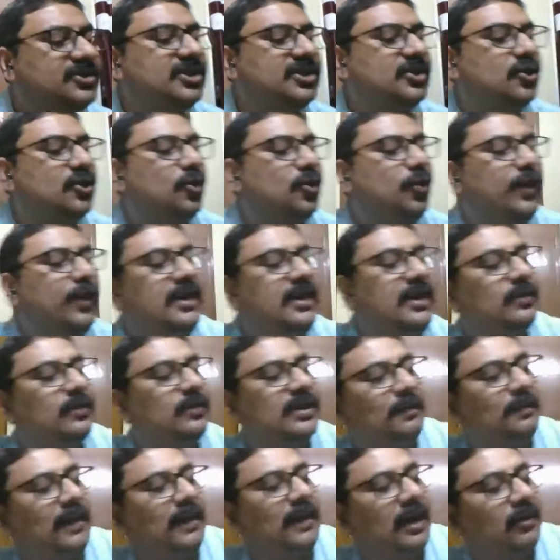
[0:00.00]
queen with
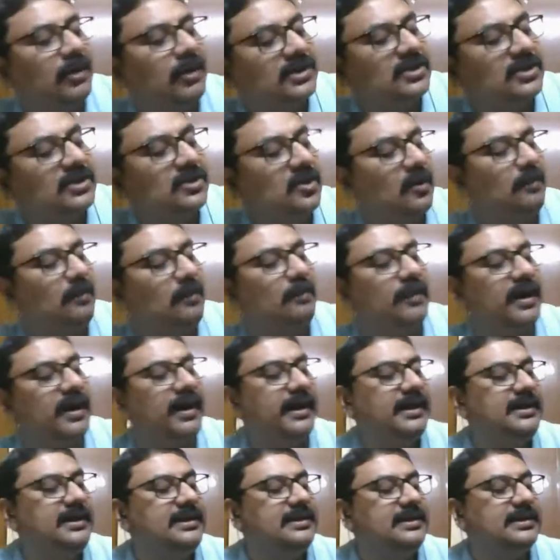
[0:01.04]
powers
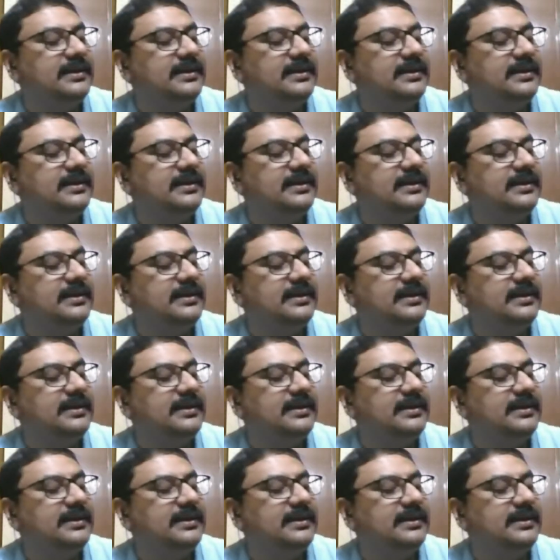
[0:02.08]
combined